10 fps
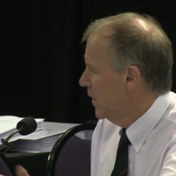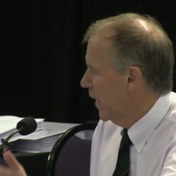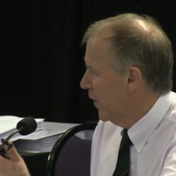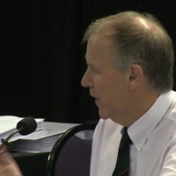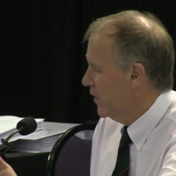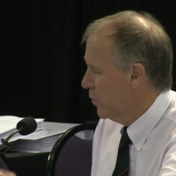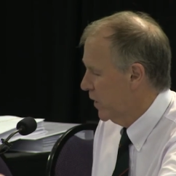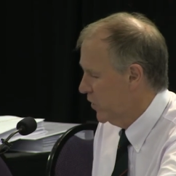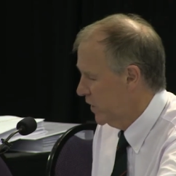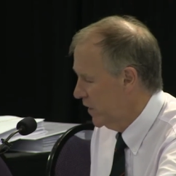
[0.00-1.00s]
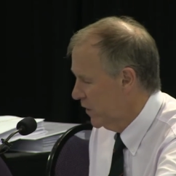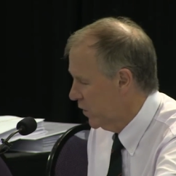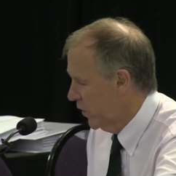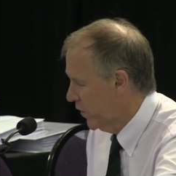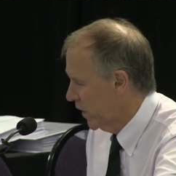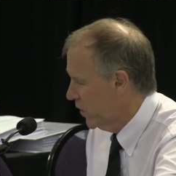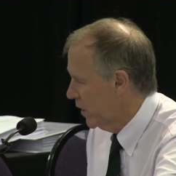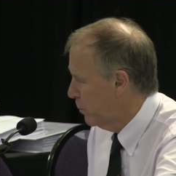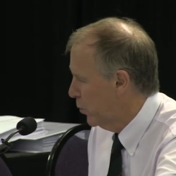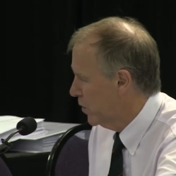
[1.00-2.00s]
And that's why she's such an
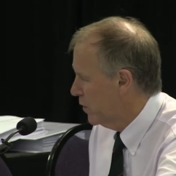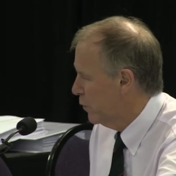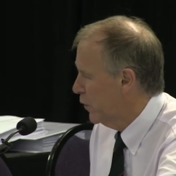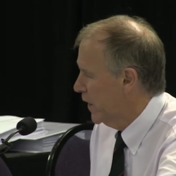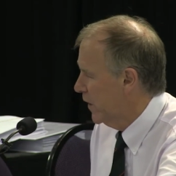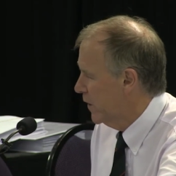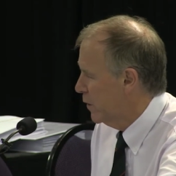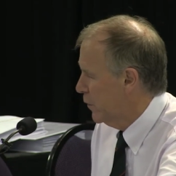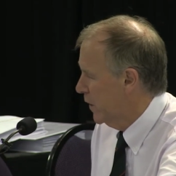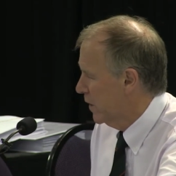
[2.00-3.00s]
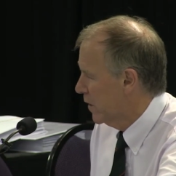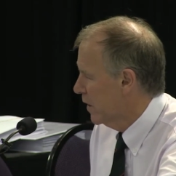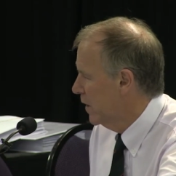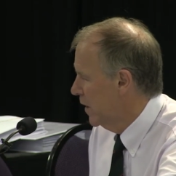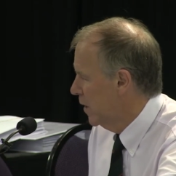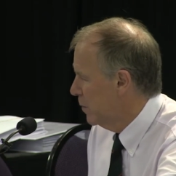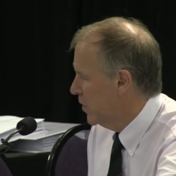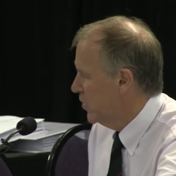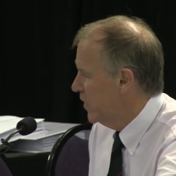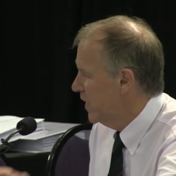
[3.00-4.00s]
important figure in the field,
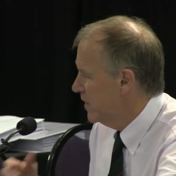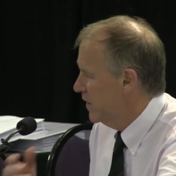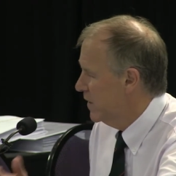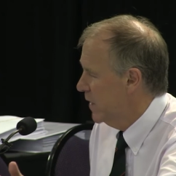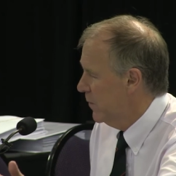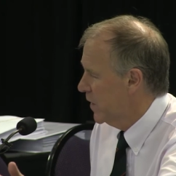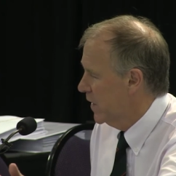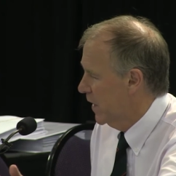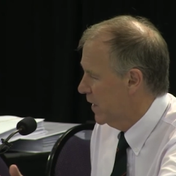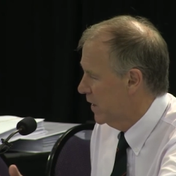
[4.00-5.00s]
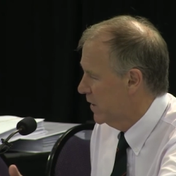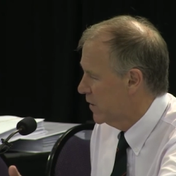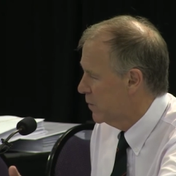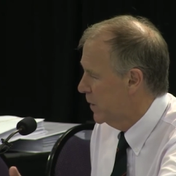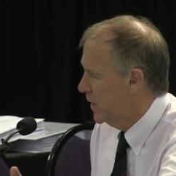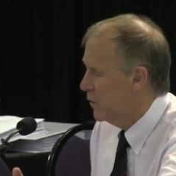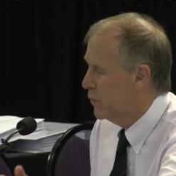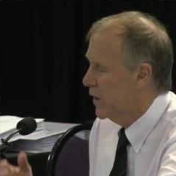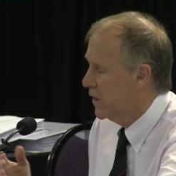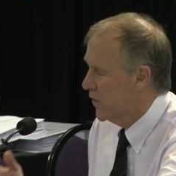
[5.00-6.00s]
because she doesn't accept the guidelines as being the
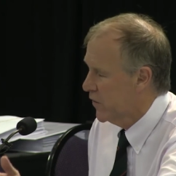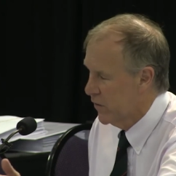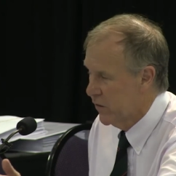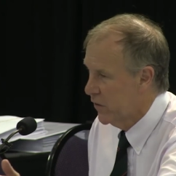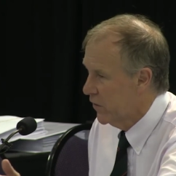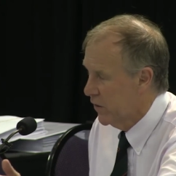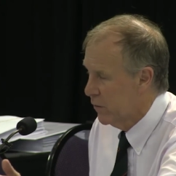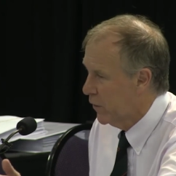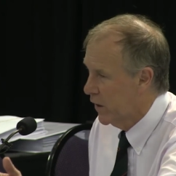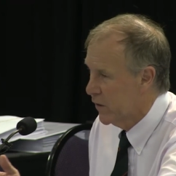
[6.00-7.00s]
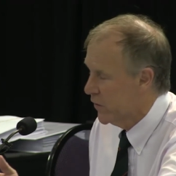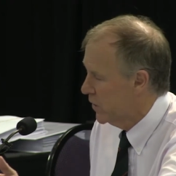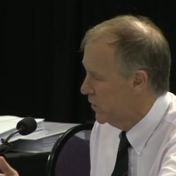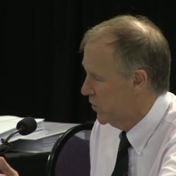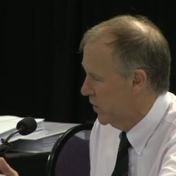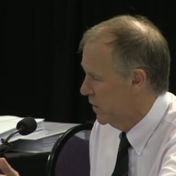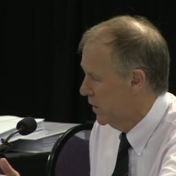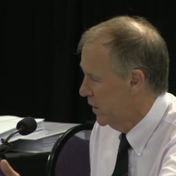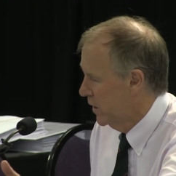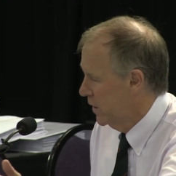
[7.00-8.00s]
final final solution.
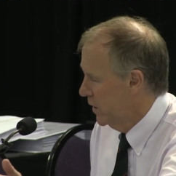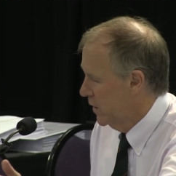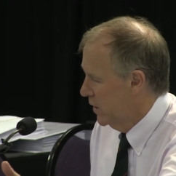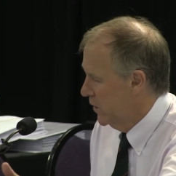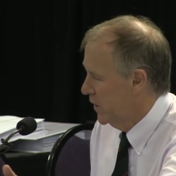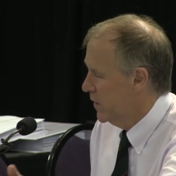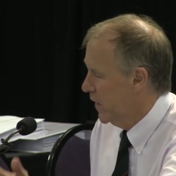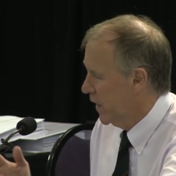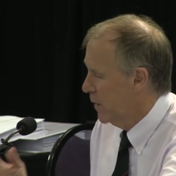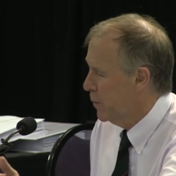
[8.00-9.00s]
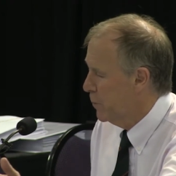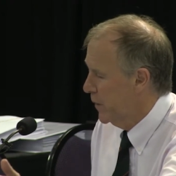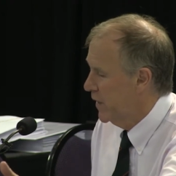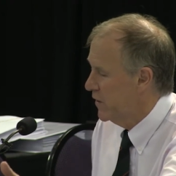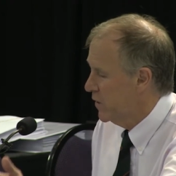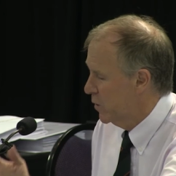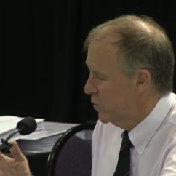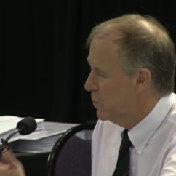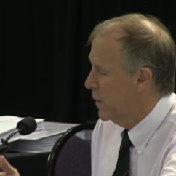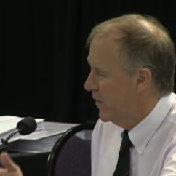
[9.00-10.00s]
She's saying, I'm prepared to
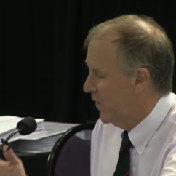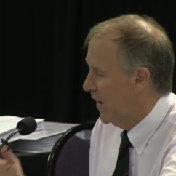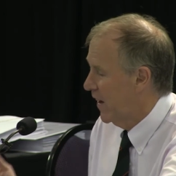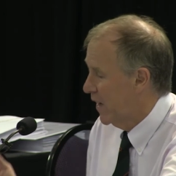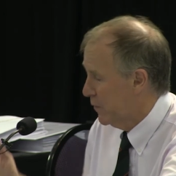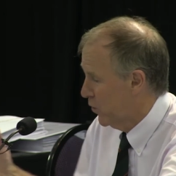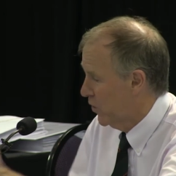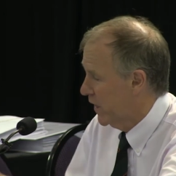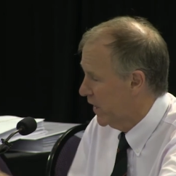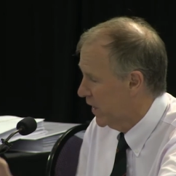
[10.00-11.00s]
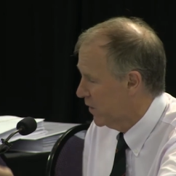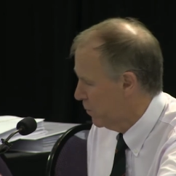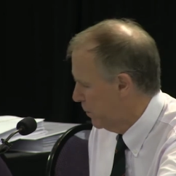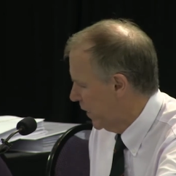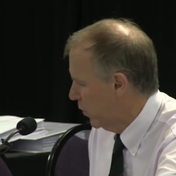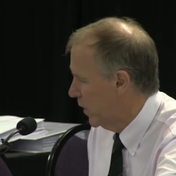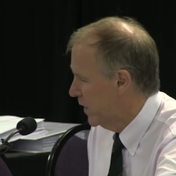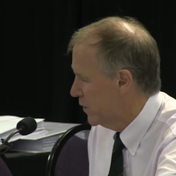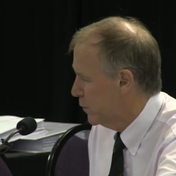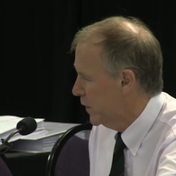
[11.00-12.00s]
spend my life looking at better
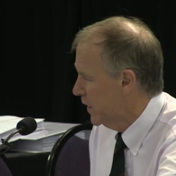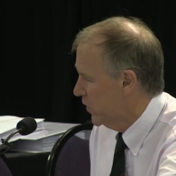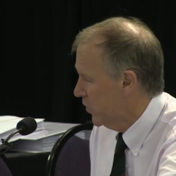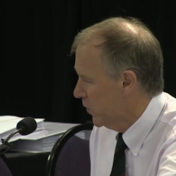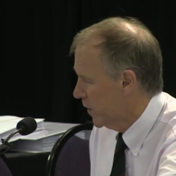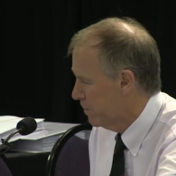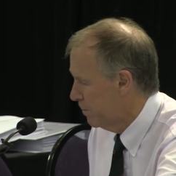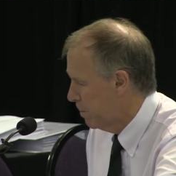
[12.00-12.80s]
ways of feeding children.